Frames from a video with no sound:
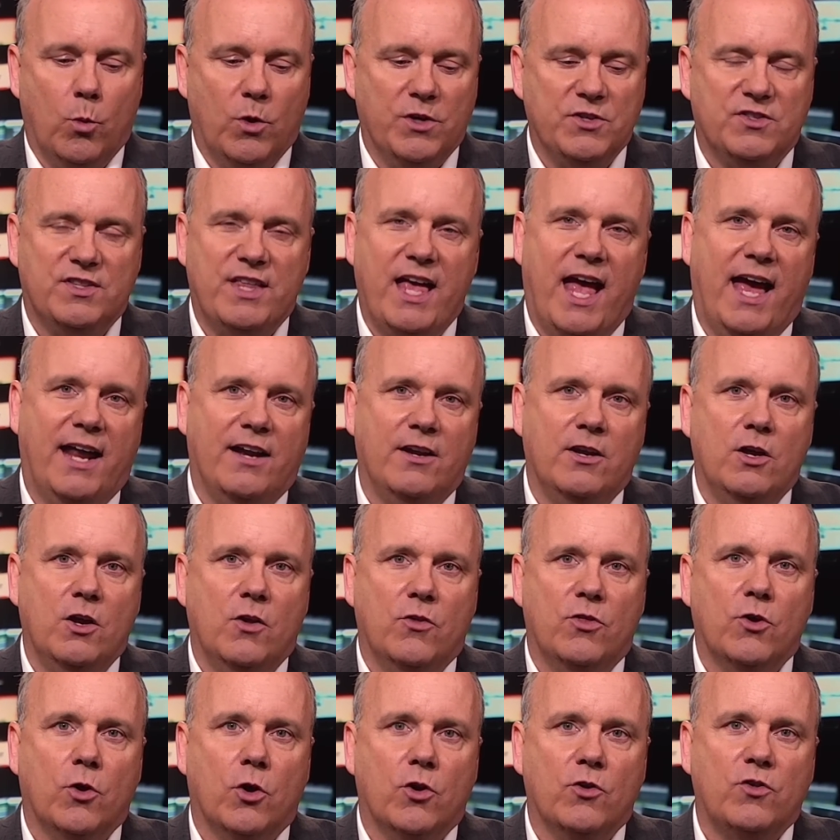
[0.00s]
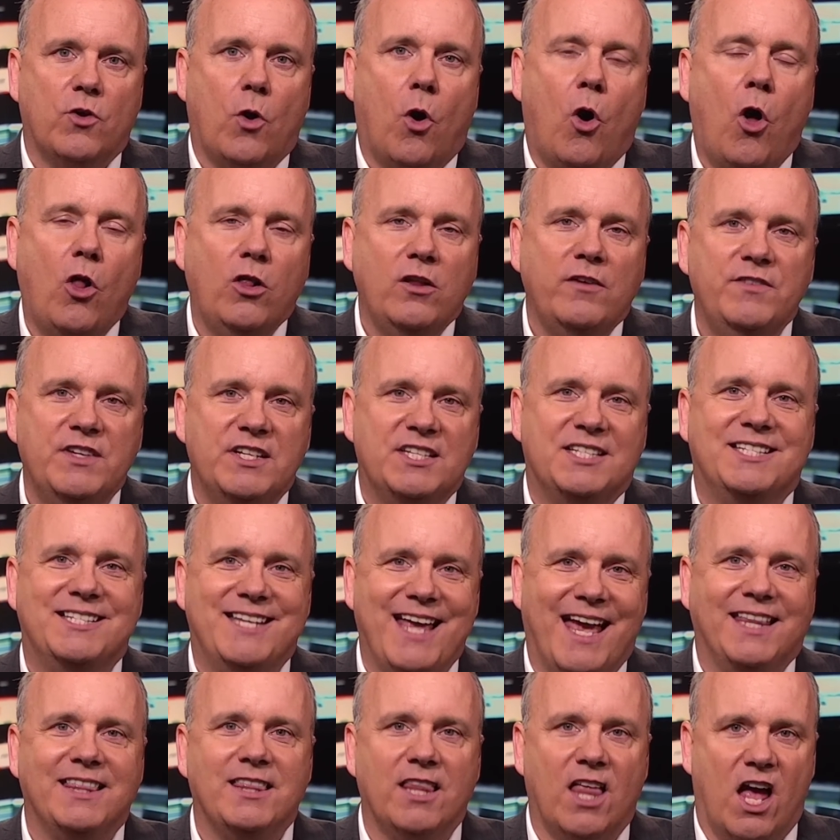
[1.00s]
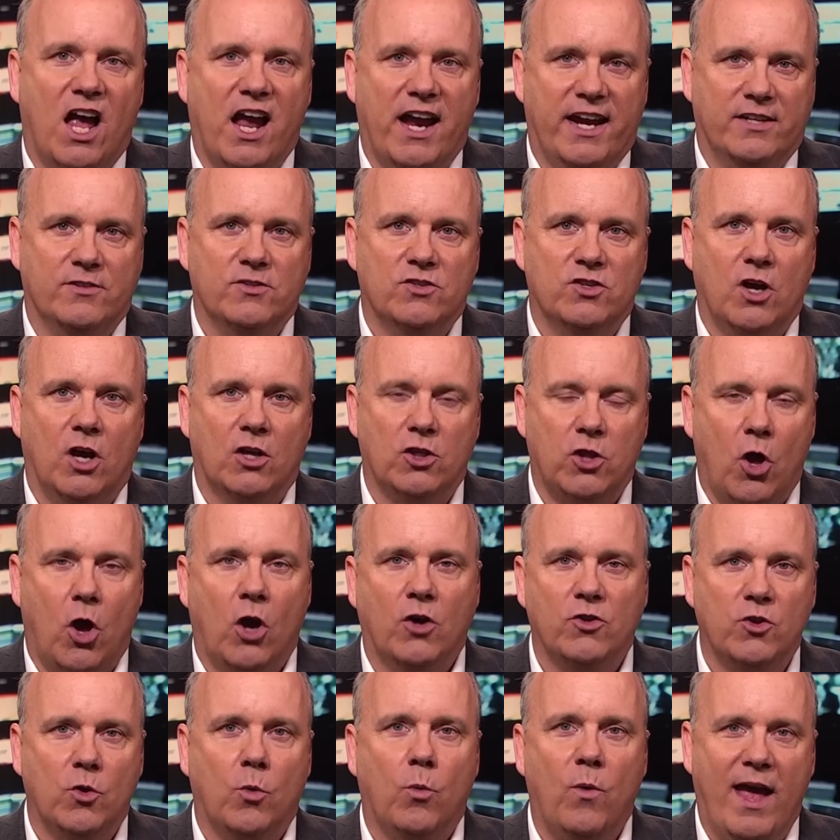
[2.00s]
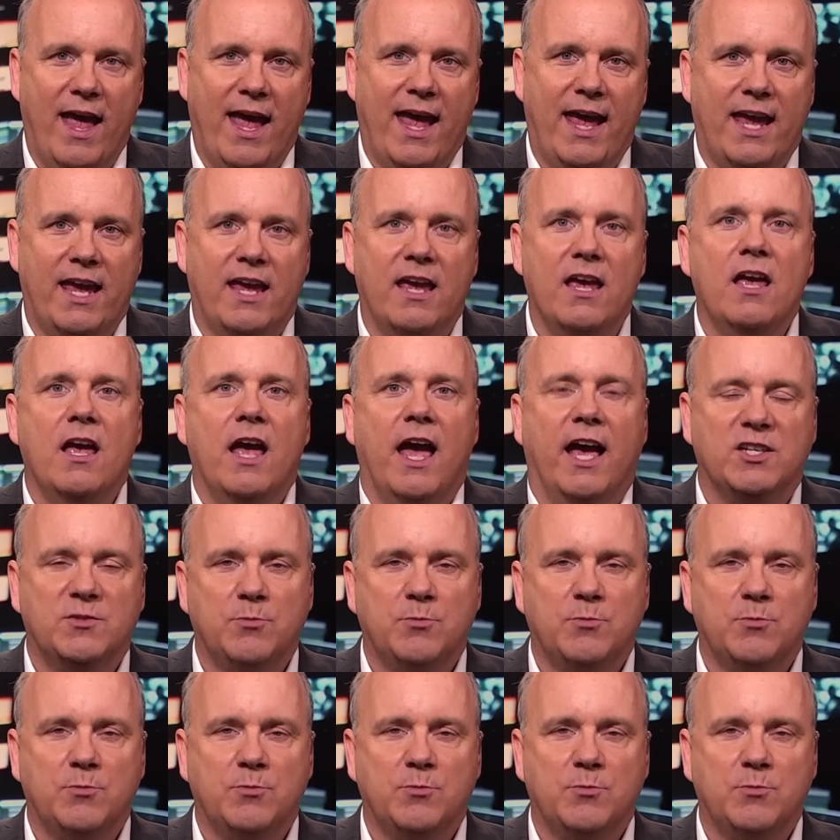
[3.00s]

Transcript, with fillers: was that there are all of these deadlines along the way